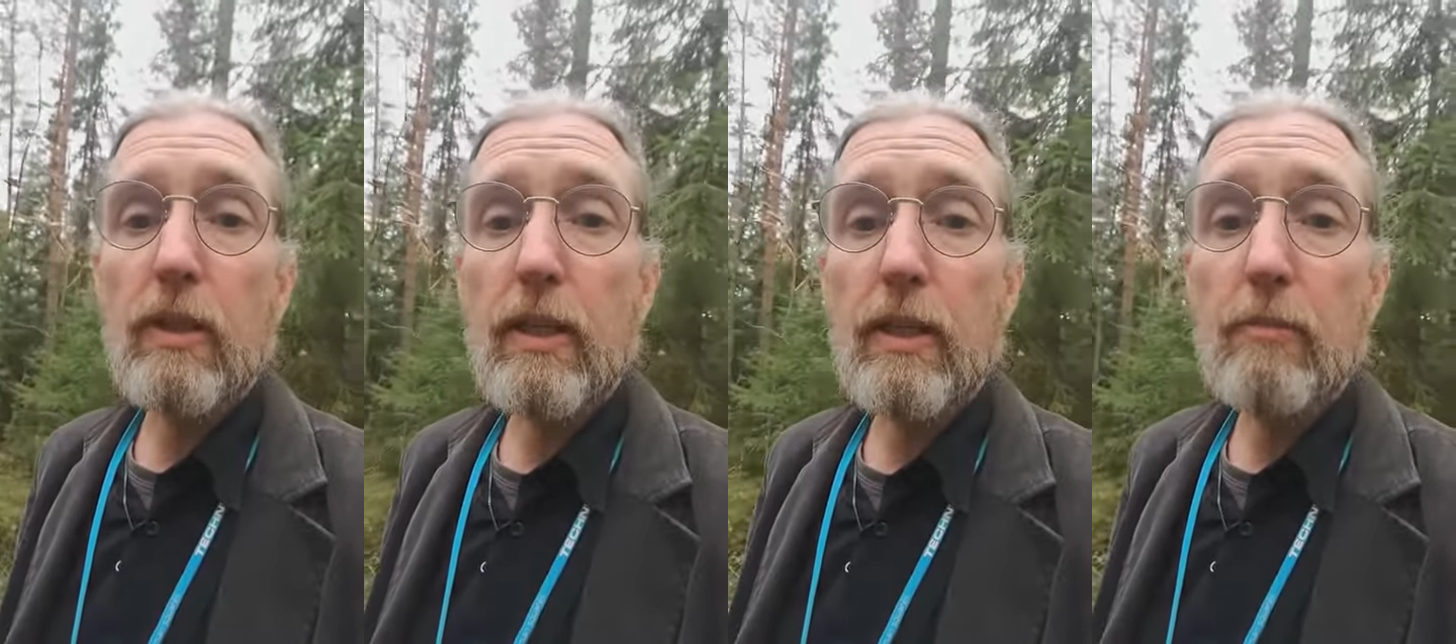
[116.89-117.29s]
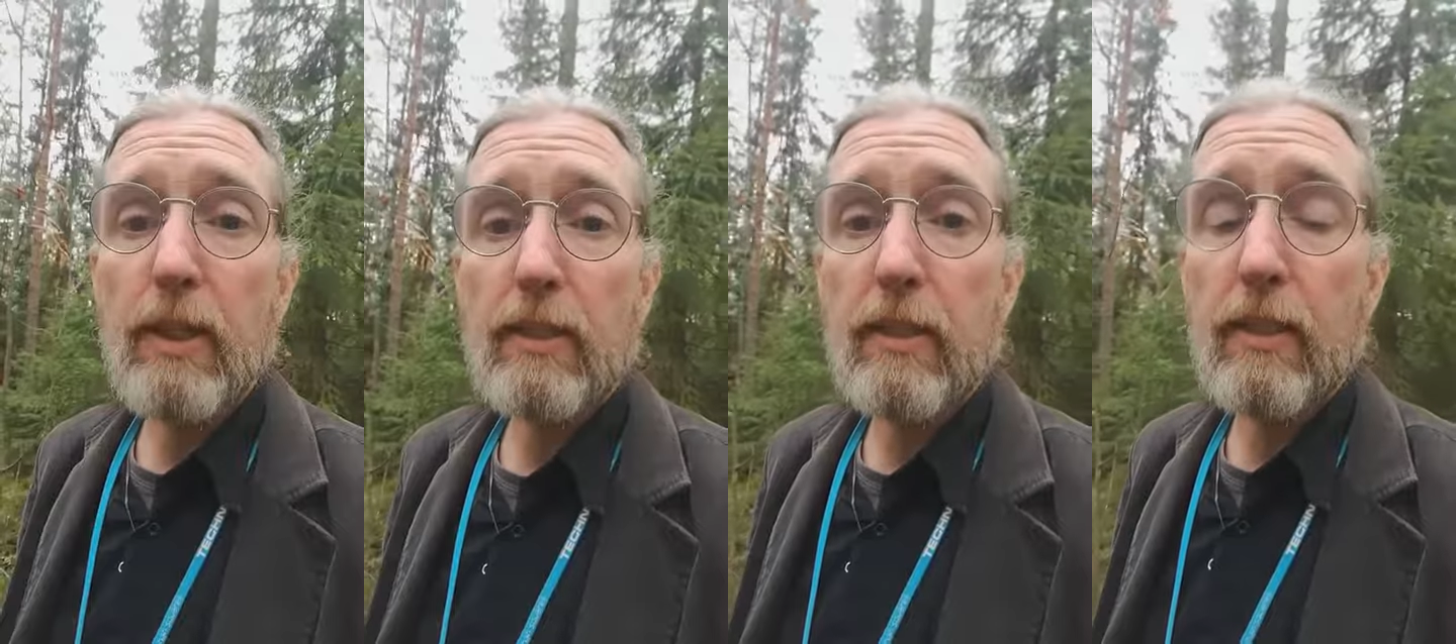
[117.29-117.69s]
and they can
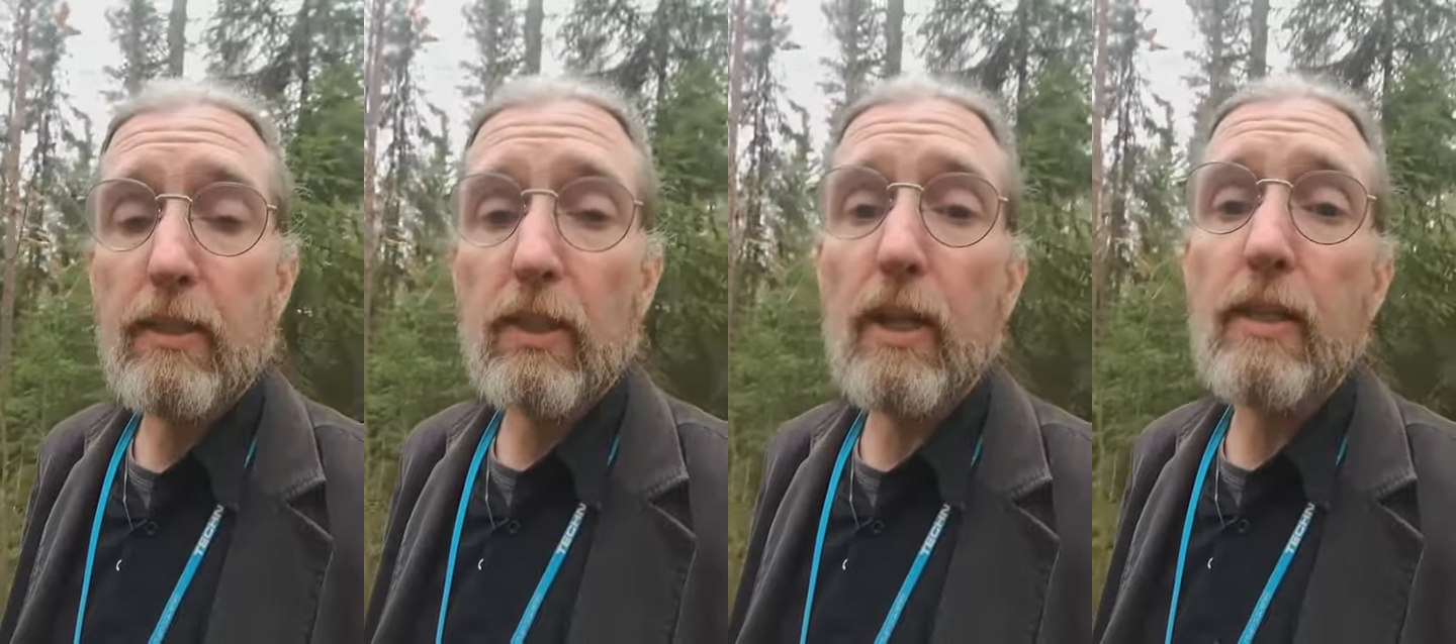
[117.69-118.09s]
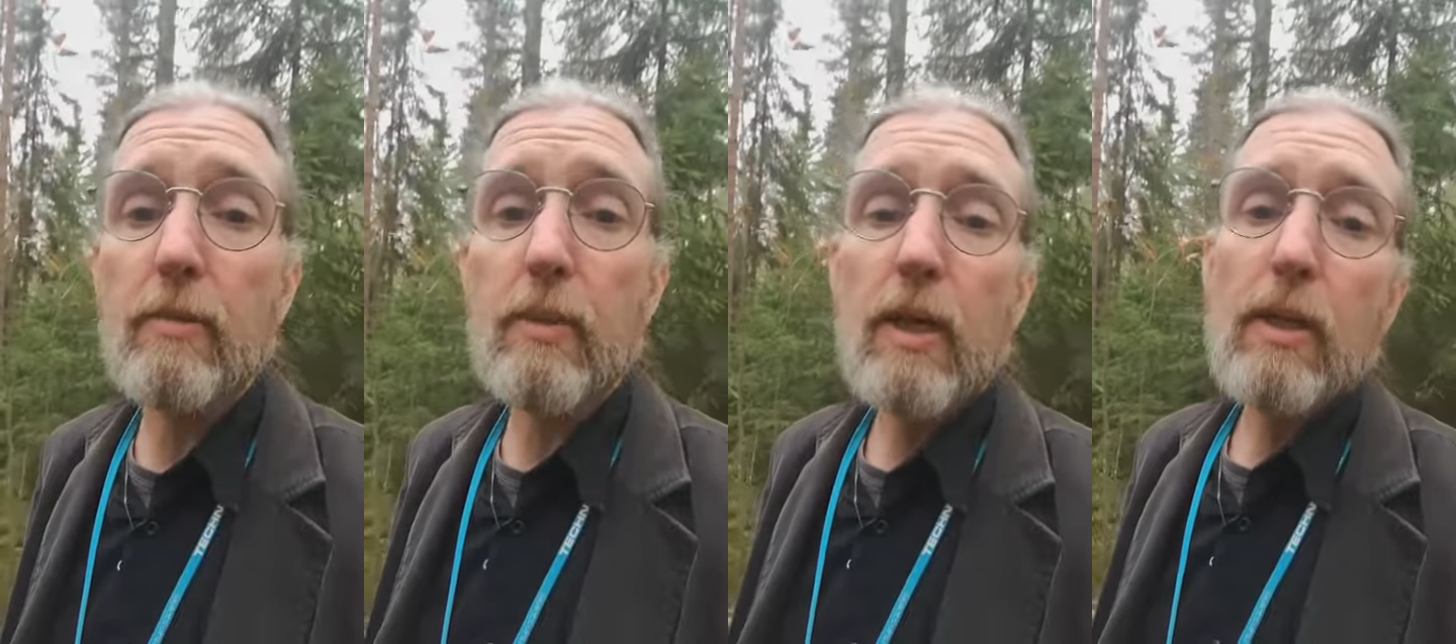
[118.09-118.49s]
basically assign
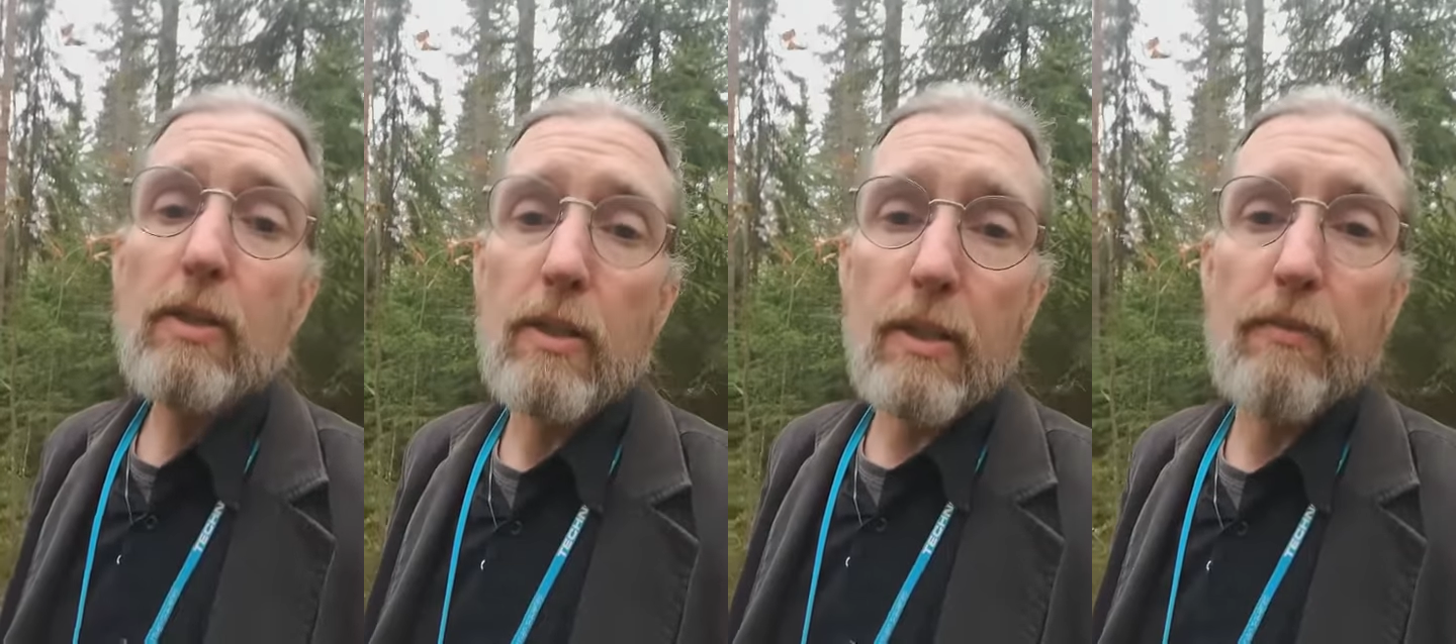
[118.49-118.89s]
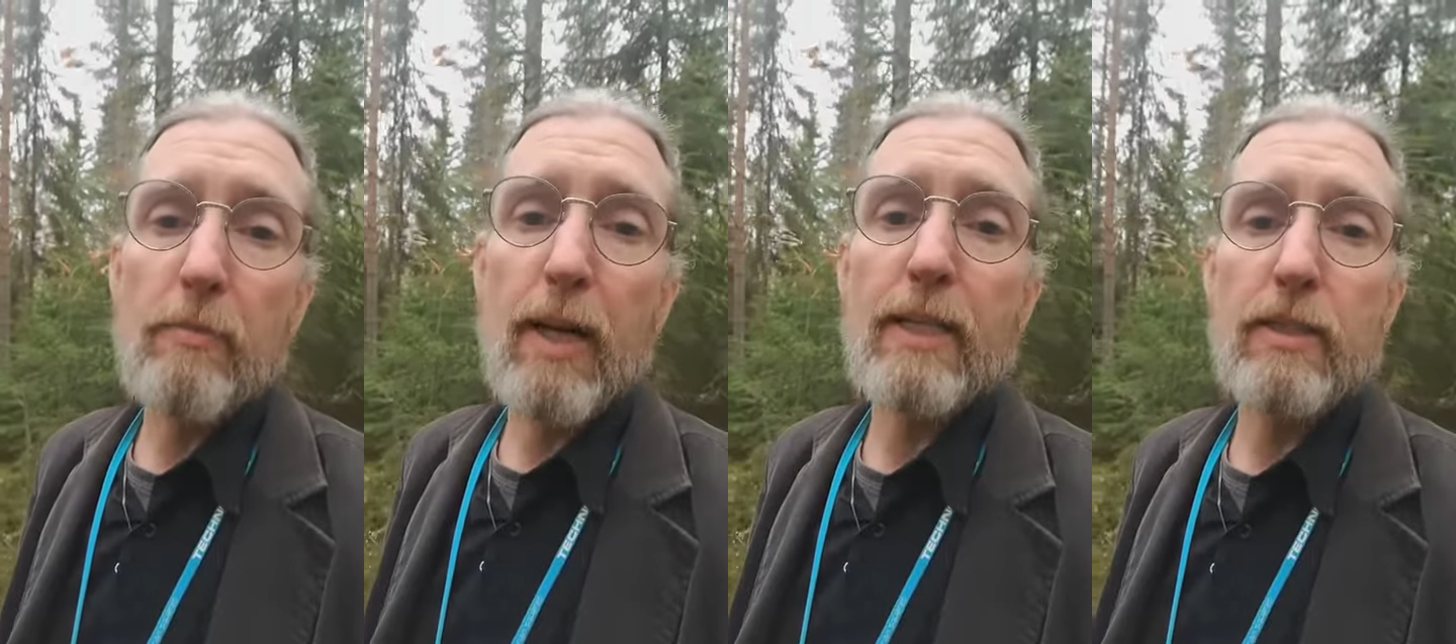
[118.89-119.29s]
them to the different
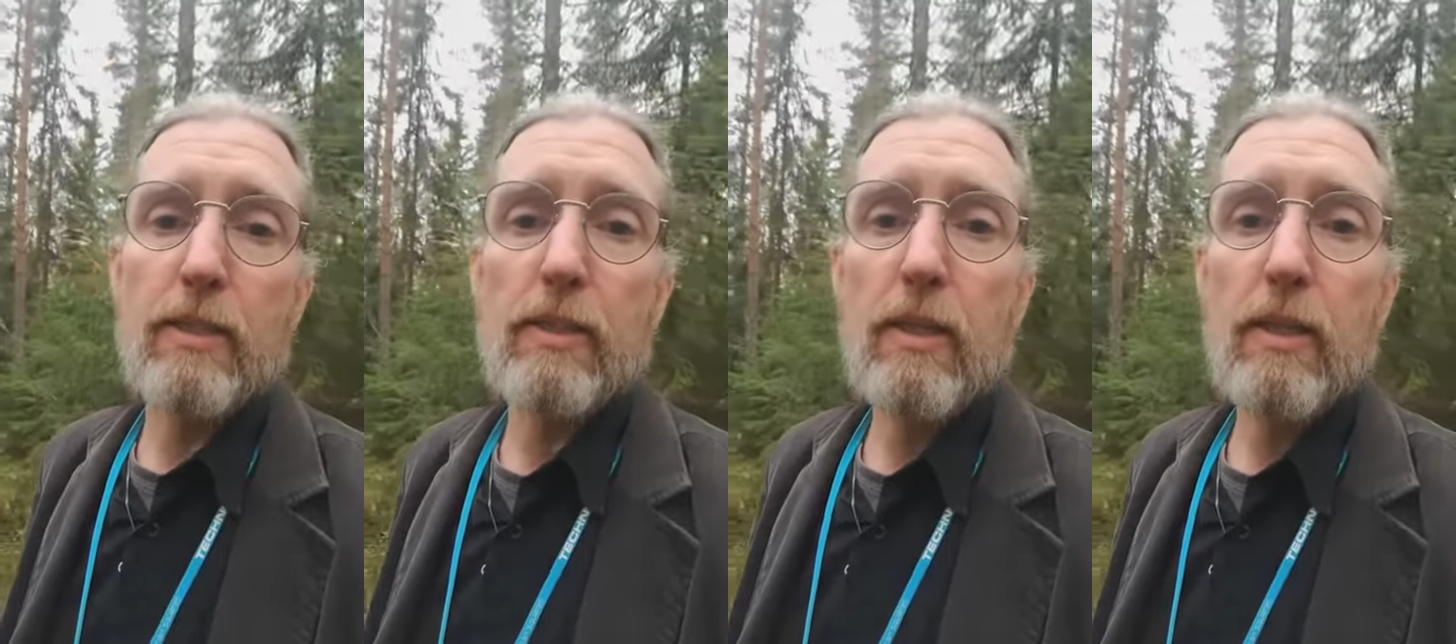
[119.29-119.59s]
pages